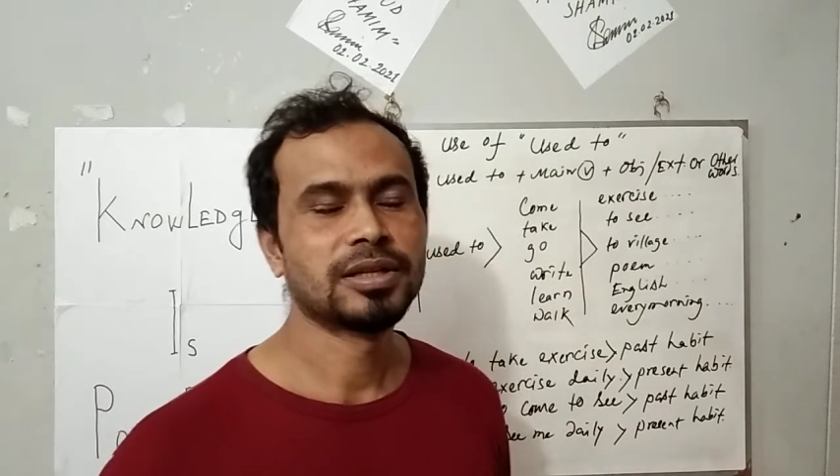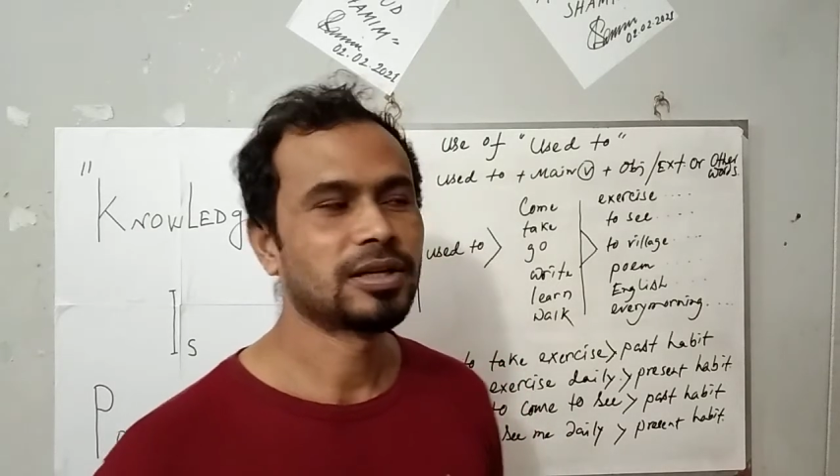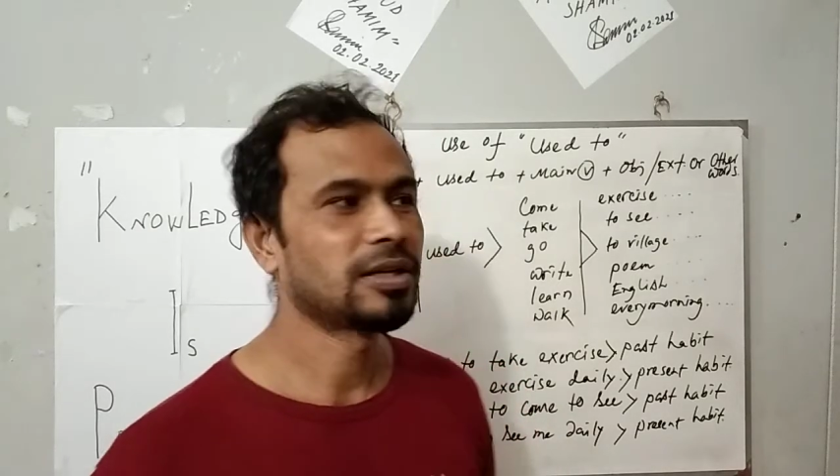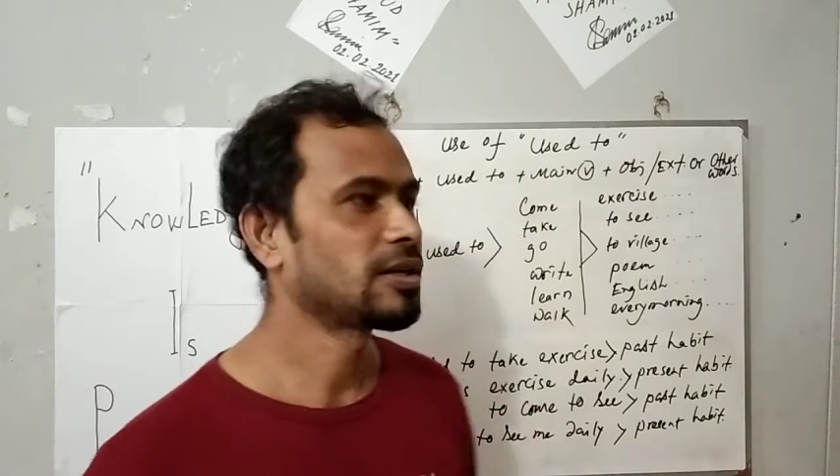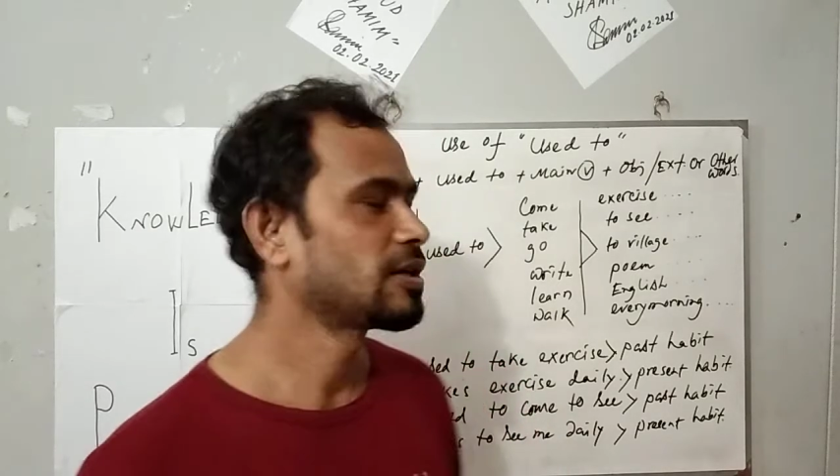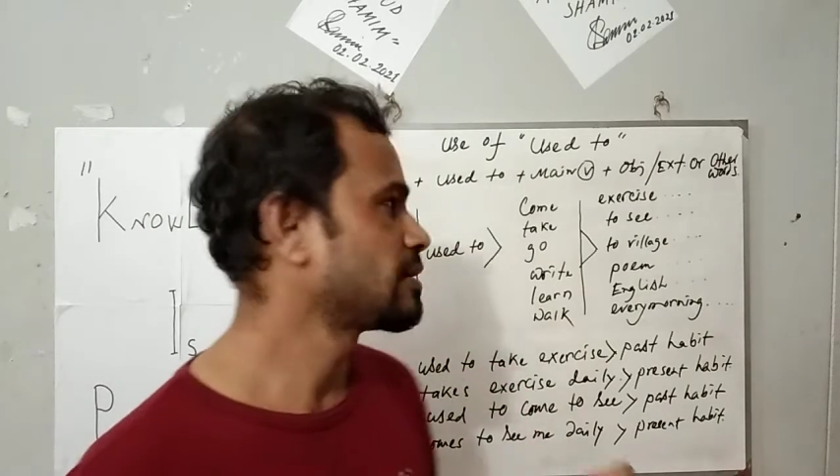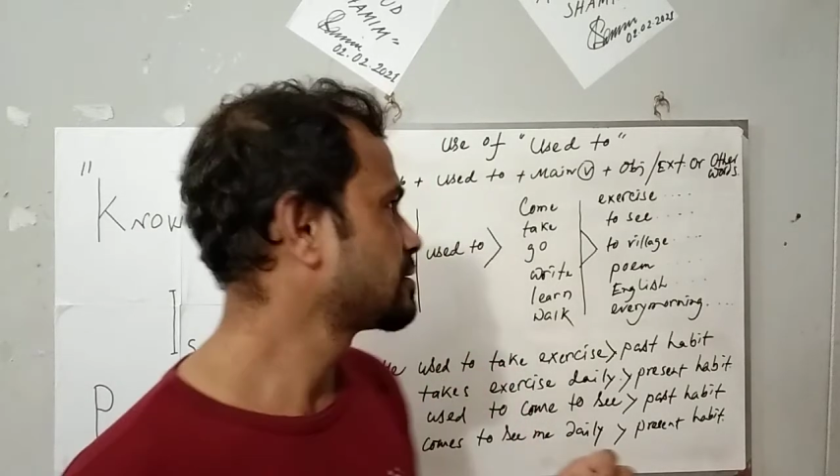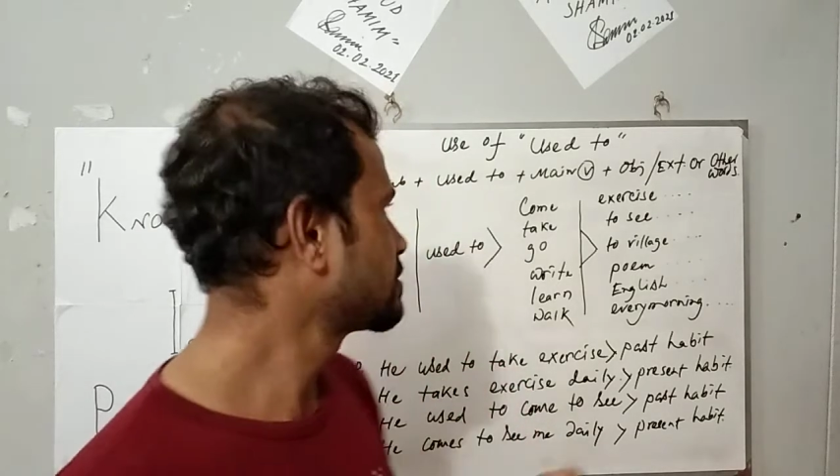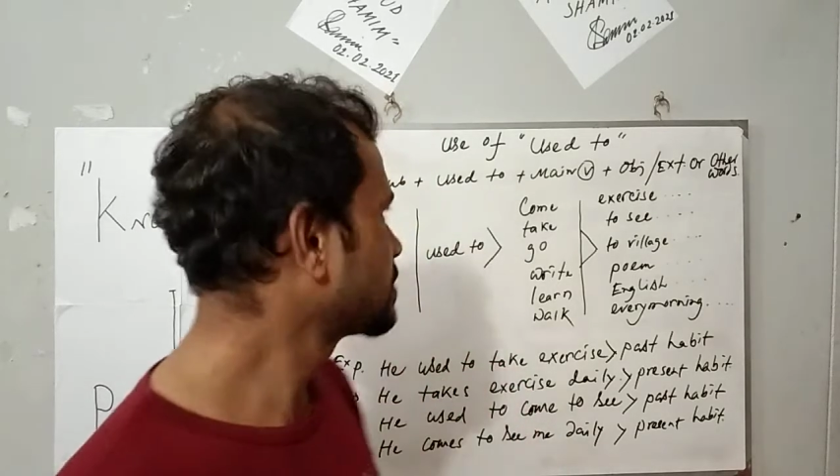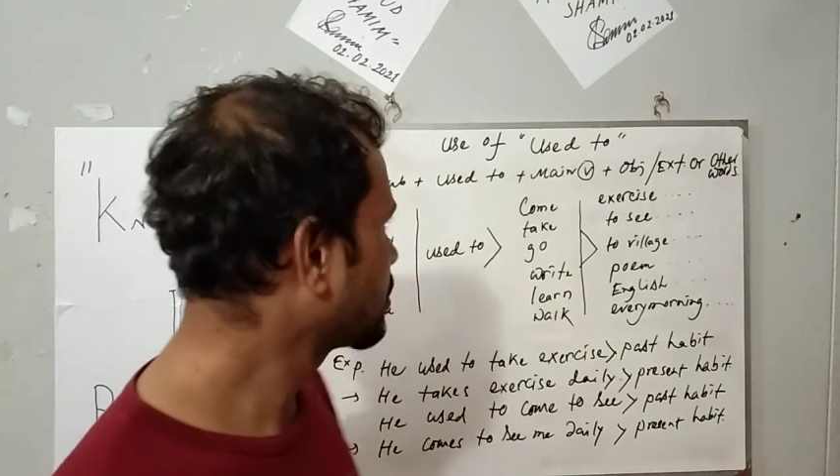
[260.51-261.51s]

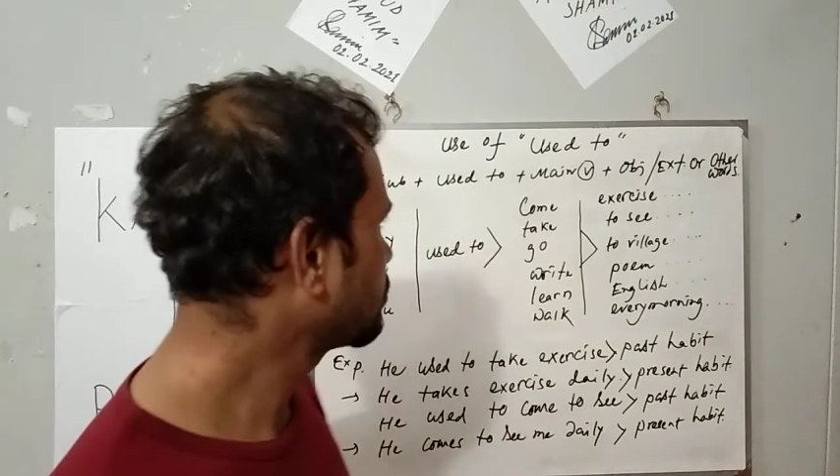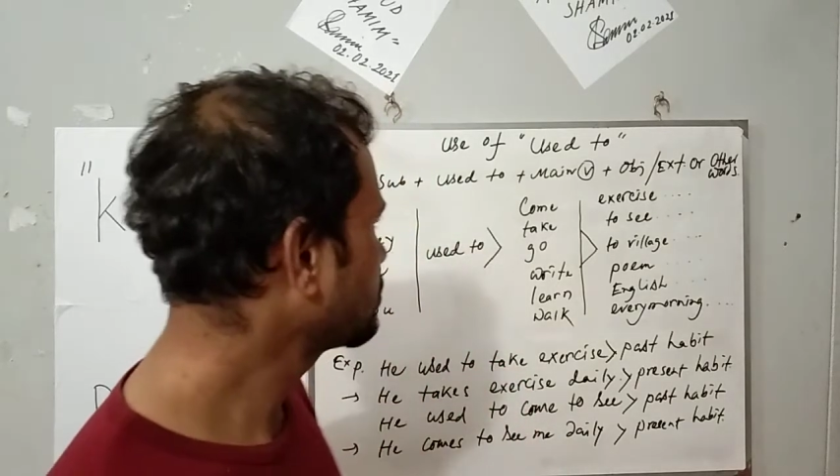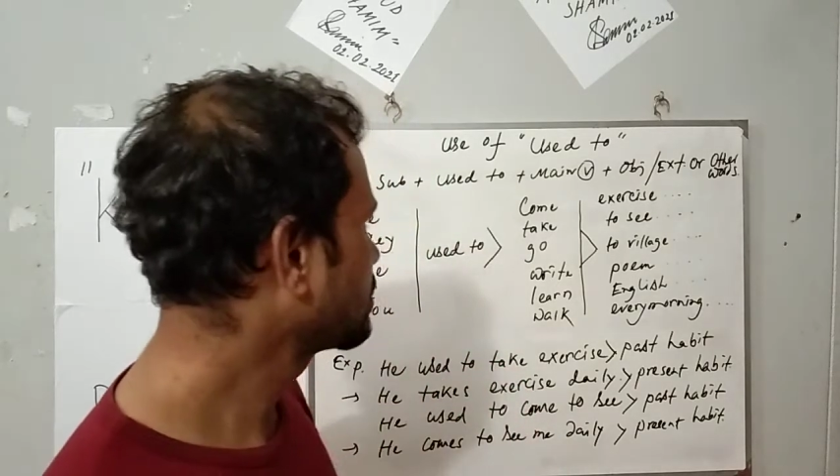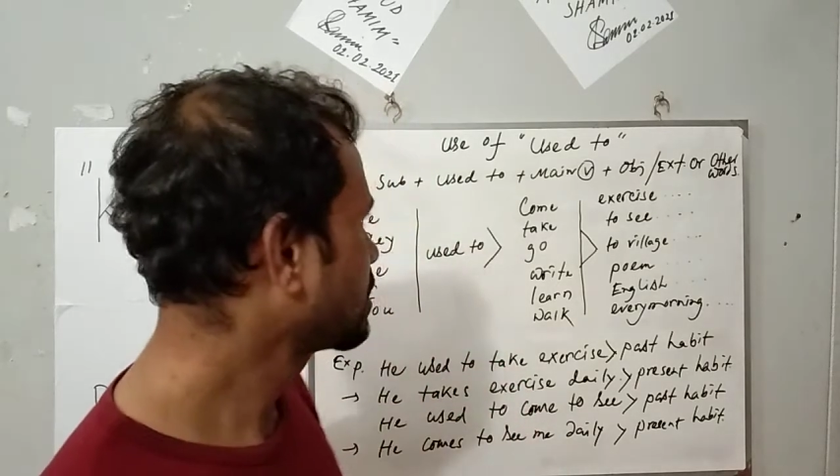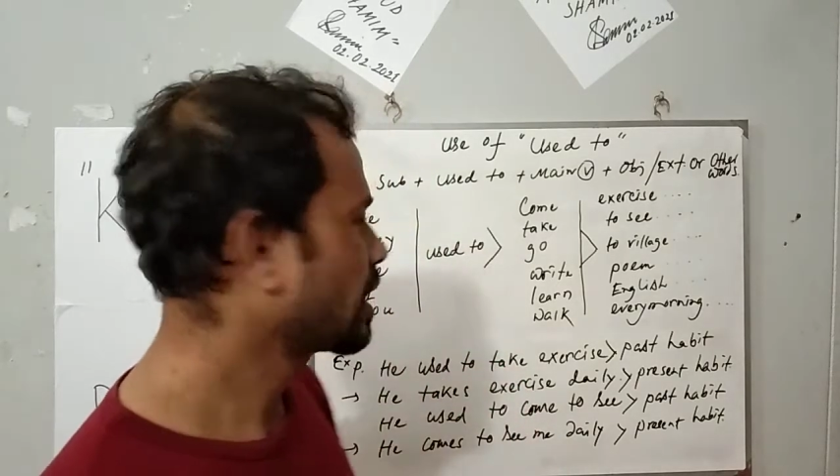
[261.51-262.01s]
now